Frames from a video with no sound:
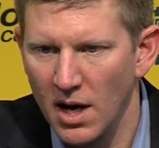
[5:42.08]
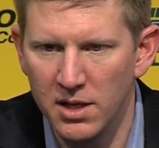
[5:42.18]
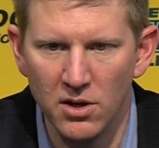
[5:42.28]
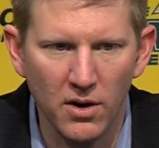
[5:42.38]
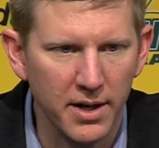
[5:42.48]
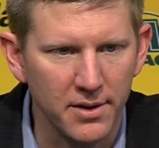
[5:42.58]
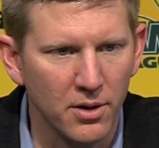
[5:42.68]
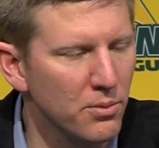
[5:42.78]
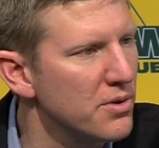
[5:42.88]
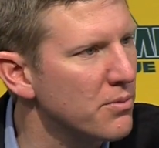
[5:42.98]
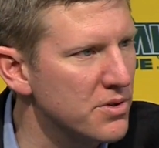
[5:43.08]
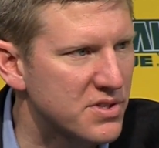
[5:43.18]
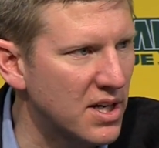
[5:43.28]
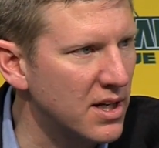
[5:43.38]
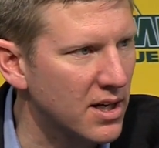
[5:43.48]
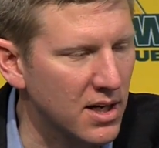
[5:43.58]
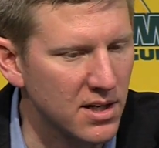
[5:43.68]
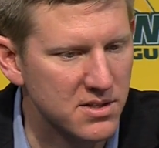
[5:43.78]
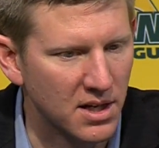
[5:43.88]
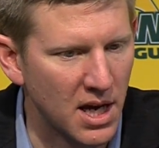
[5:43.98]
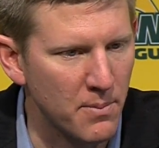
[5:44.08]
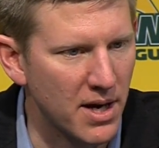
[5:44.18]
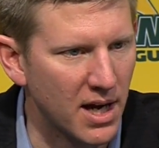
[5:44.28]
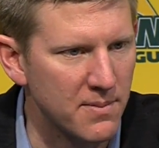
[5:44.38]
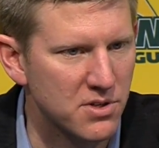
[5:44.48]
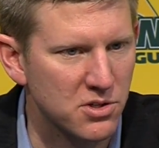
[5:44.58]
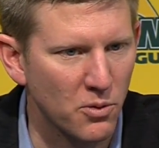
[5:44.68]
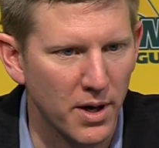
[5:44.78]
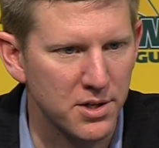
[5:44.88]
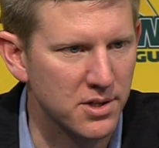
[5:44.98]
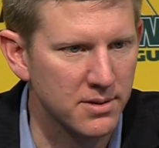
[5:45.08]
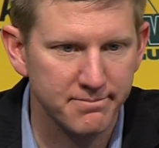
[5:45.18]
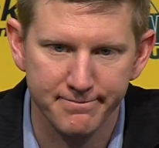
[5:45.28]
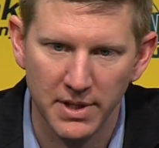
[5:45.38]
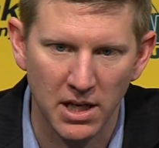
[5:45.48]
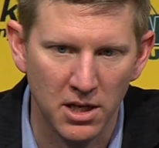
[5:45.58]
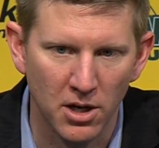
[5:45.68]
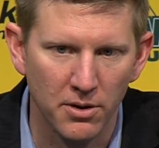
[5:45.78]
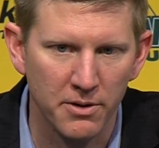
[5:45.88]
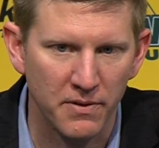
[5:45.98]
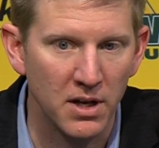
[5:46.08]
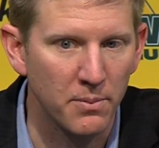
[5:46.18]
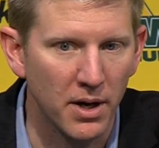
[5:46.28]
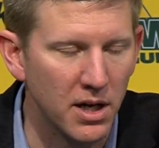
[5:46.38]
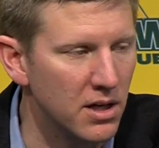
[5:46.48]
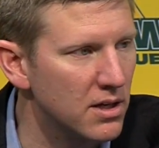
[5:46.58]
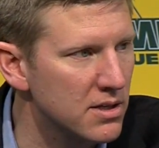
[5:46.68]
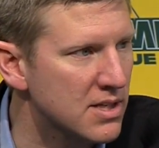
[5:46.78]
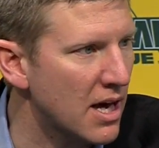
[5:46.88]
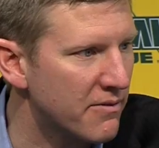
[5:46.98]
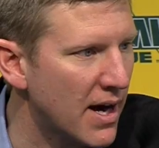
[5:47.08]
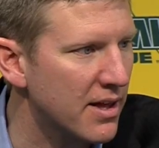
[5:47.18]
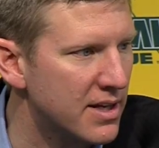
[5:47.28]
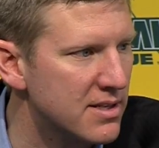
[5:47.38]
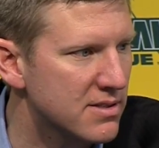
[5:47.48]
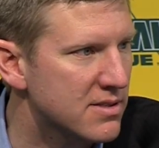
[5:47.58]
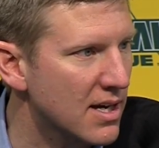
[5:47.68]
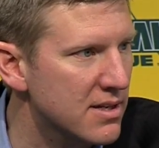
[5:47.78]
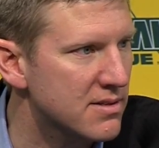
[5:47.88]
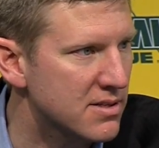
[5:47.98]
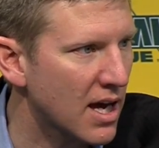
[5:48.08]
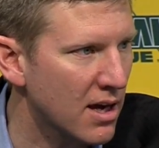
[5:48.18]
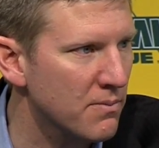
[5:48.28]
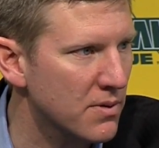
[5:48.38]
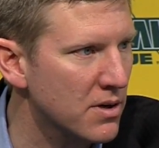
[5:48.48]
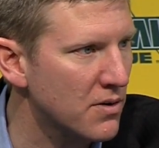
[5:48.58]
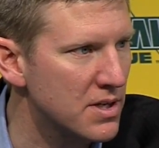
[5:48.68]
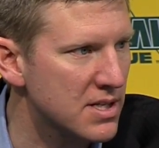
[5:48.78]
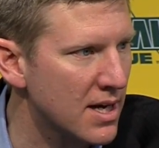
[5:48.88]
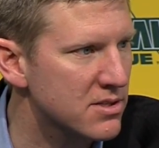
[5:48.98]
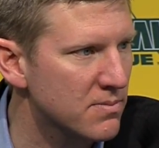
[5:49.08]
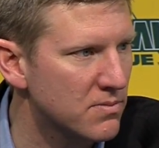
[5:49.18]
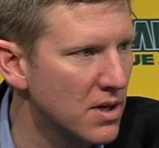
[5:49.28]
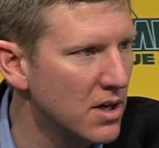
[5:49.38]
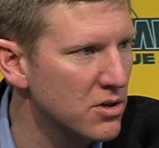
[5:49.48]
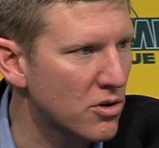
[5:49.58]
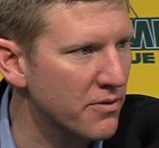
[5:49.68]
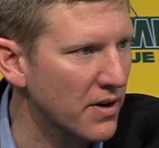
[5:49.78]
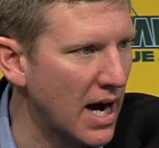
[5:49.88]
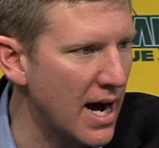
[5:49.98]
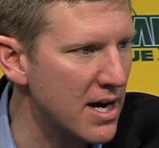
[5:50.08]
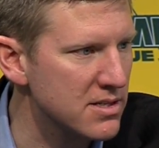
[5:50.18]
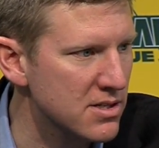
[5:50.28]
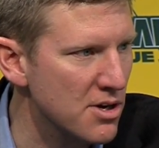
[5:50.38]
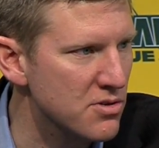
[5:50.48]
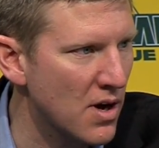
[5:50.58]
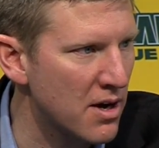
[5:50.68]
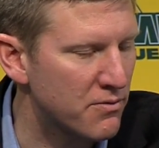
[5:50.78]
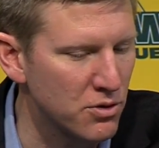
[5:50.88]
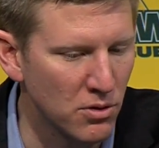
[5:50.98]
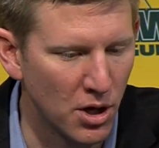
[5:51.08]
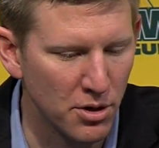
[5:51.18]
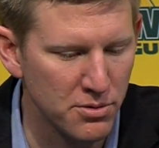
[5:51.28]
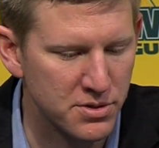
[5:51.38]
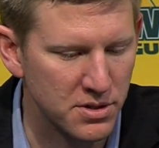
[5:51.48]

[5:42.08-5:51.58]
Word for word: You know, I don't know. We'll see. Again, it's a game-by-game situation. You know, if anybody has got to validate success, it's Cam. You know, he's had some terrific highs. He's also had a few lows.